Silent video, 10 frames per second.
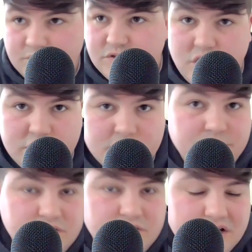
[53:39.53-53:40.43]

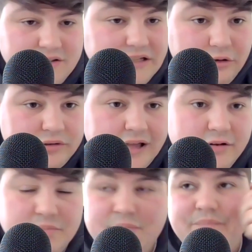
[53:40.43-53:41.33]
Tottenham, Chelsea looked at
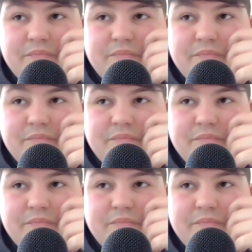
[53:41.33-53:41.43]
him.